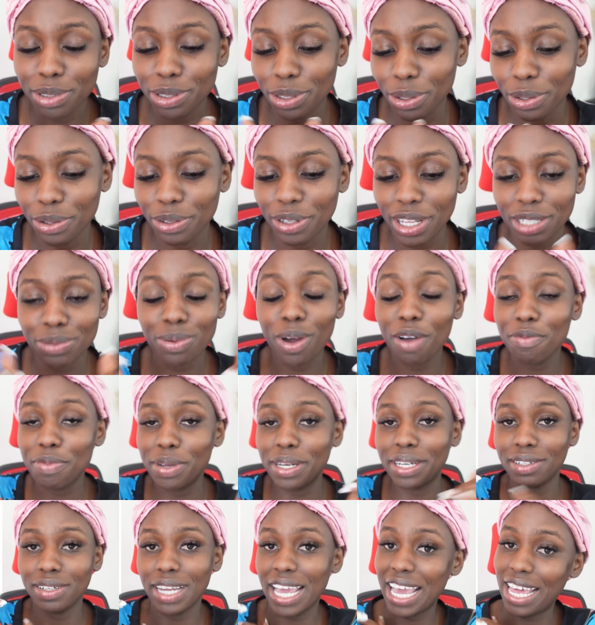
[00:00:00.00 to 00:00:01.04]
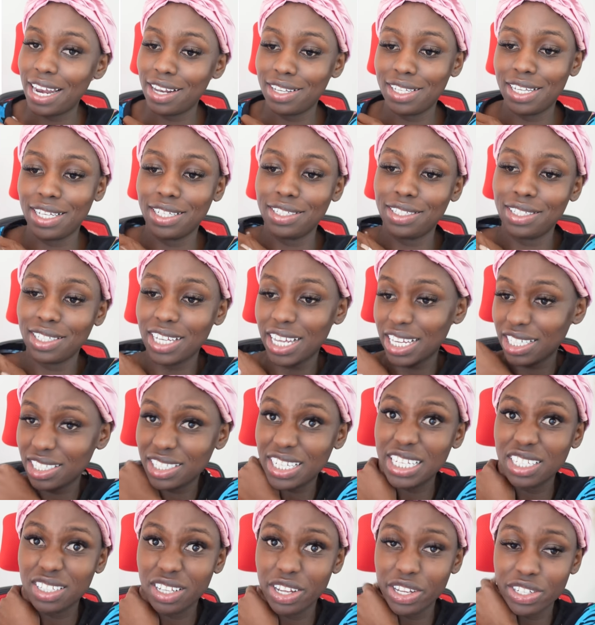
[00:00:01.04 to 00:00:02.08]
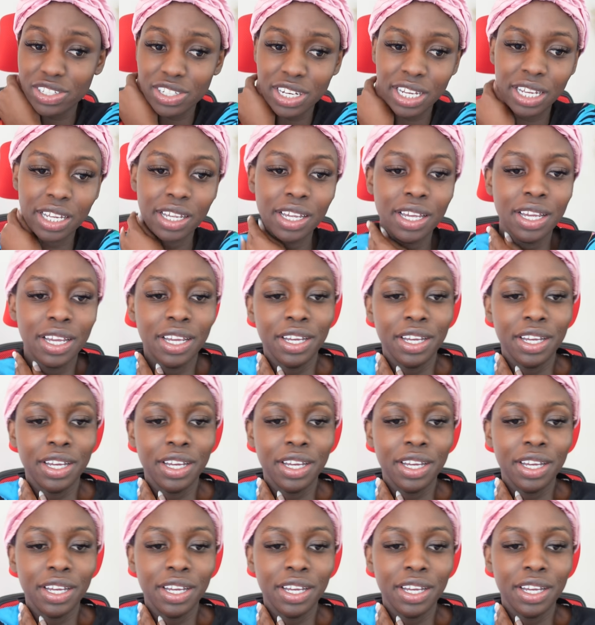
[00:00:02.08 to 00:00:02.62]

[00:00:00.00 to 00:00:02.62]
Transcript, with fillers: So that's what I've been editing today. Today's Thursday.